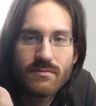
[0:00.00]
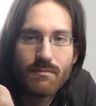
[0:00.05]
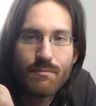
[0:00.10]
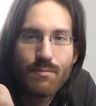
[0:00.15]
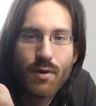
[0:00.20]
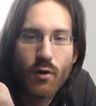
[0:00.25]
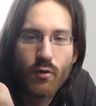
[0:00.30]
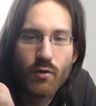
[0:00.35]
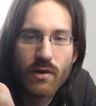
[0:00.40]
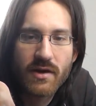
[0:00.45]

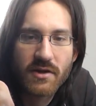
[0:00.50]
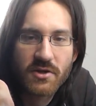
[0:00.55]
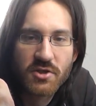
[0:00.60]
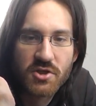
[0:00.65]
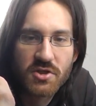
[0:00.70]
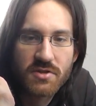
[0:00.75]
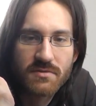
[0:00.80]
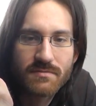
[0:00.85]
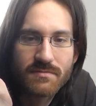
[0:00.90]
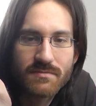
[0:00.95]

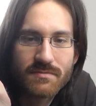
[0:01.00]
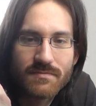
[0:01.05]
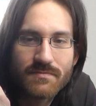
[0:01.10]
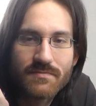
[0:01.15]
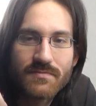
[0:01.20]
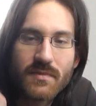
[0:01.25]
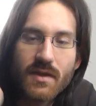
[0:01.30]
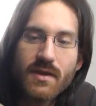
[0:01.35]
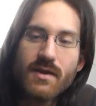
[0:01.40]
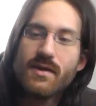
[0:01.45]
Polish.
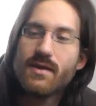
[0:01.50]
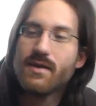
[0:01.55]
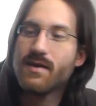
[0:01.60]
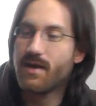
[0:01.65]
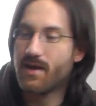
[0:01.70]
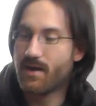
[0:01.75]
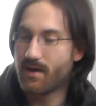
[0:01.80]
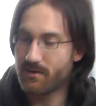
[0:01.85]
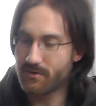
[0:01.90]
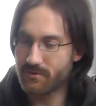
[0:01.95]

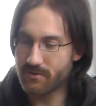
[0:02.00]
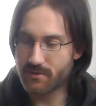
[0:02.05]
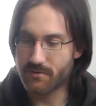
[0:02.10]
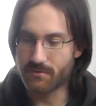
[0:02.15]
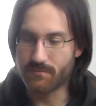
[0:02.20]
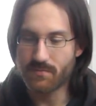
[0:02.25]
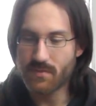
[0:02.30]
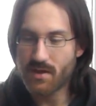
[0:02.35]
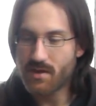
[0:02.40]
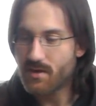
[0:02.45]
I don't
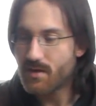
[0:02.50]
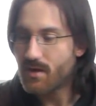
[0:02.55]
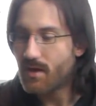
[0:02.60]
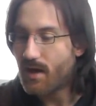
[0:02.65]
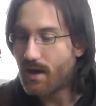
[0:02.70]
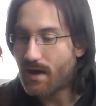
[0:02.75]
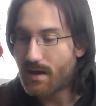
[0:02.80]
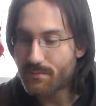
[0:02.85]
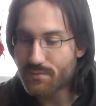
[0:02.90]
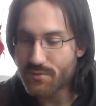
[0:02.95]
know.
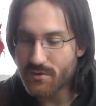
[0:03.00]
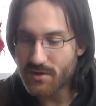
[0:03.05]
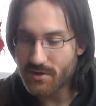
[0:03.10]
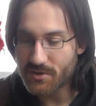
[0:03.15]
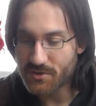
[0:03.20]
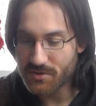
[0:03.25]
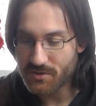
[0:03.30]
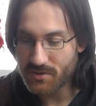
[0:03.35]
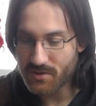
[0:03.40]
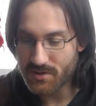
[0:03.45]
I'm pretty
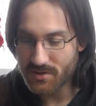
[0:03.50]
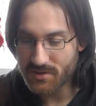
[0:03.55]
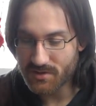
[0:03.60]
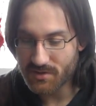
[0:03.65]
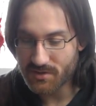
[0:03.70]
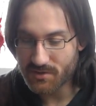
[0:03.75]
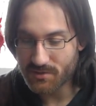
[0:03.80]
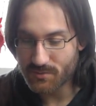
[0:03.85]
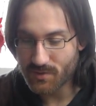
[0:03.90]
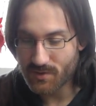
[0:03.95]
sure this
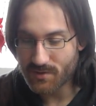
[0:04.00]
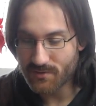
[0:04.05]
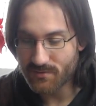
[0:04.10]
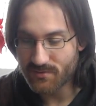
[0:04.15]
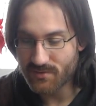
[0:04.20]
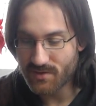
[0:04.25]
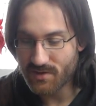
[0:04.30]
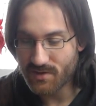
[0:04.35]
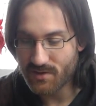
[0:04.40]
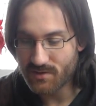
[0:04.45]
is one
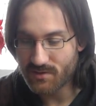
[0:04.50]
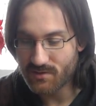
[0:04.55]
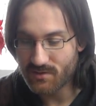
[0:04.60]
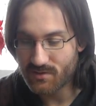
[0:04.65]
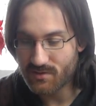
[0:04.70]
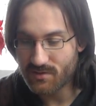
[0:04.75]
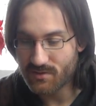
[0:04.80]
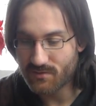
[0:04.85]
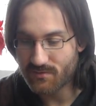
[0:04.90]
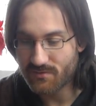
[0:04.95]
of
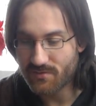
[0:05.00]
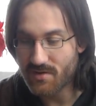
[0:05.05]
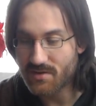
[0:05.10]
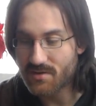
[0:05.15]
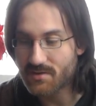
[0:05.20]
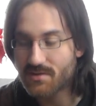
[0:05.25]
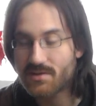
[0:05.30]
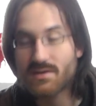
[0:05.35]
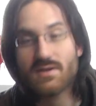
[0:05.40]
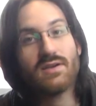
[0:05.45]
these
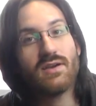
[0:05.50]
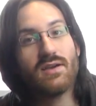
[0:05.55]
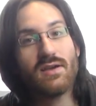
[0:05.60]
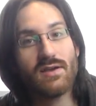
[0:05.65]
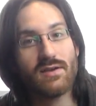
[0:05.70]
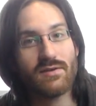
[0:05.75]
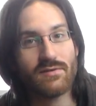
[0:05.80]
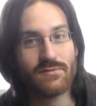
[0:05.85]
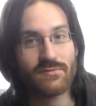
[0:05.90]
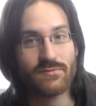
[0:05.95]

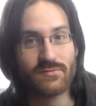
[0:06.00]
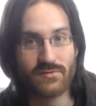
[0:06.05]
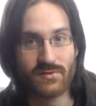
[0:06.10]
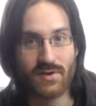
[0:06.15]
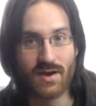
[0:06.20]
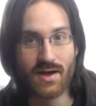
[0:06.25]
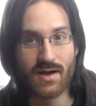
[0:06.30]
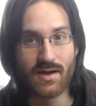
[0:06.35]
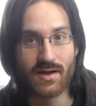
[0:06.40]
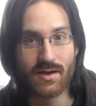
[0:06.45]
Fantasy
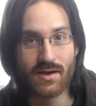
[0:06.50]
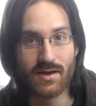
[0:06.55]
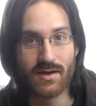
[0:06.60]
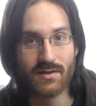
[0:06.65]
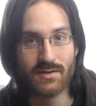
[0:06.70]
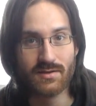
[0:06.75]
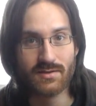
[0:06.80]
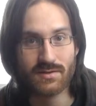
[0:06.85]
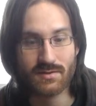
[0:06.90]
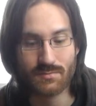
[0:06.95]

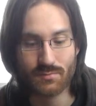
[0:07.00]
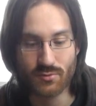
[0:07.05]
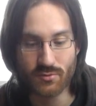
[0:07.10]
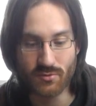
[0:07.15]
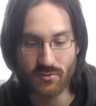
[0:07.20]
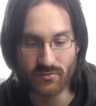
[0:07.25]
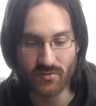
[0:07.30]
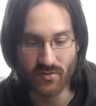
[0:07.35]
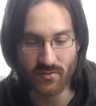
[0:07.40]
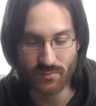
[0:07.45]
Flight
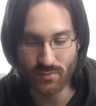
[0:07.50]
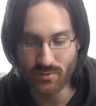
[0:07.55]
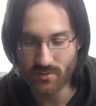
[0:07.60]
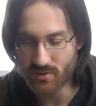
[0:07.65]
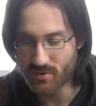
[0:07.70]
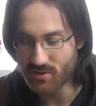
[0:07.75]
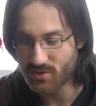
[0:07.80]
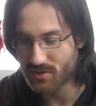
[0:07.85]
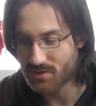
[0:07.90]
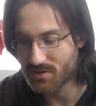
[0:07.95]
proof of
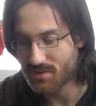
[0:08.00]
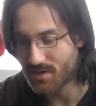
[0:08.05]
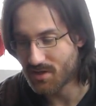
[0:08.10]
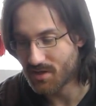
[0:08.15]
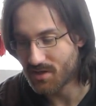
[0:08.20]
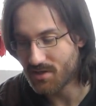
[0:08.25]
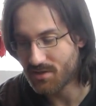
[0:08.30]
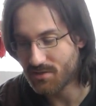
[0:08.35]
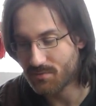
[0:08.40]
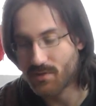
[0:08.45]
purchase
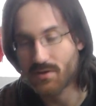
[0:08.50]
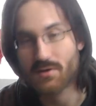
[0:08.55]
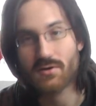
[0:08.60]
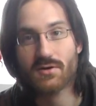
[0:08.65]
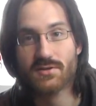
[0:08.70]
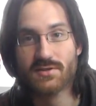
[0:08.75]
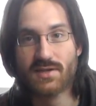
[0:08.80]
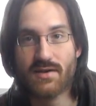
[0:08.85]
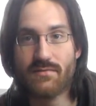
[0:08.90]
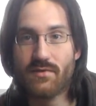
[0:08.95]
thingies,
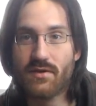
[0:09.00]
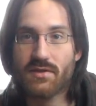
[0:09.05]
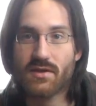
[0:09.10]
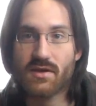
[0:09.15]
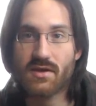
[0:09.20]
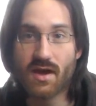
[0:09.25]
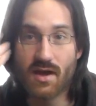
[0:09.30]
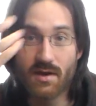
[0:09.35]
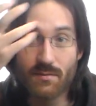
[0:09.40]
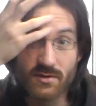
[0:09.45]
because having the
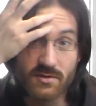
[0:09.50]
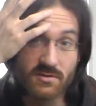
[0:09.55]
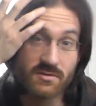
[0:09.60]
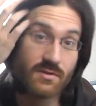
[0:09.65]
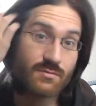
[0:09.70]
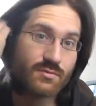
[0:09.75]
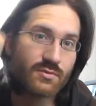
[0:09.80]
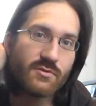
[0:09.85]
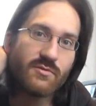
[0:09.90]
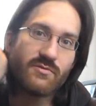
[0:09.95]
game is
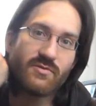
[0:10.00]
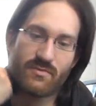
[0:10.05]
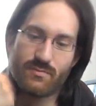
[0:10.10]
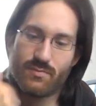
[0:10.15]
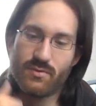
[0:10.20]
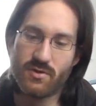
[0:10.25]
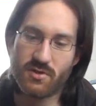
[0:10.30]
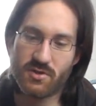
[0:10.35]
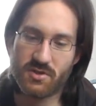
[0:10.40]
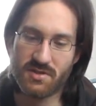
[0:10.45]
not proof of
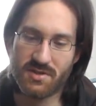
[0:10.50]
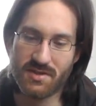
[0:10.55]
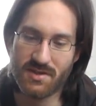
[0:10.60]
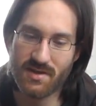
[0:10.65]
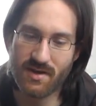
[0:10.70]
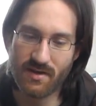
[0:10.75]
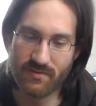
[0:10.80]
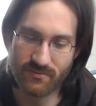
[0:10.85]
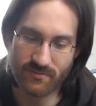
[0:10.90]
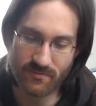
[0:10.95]
purchase
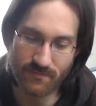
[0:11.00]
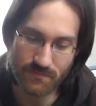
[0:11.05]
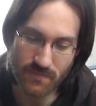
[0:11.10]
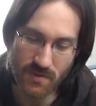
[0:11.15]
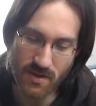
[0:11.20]
enough.